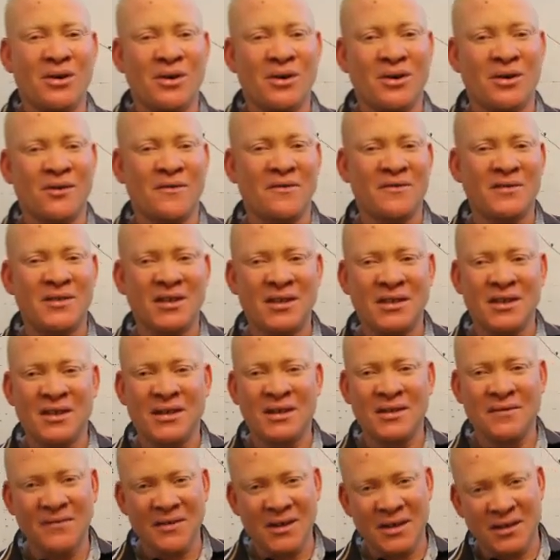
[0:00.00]
of the
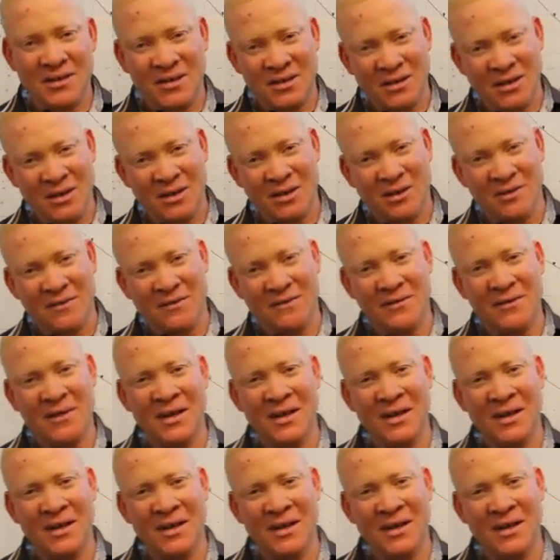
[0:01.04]
indifference curve,